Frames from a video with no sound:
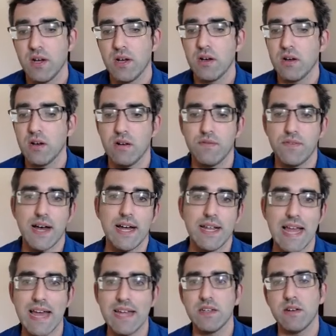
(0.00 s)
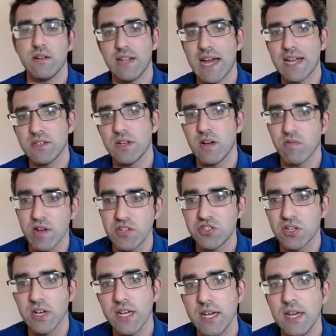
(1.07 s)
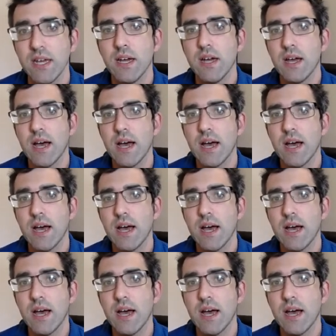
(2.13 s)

of land originally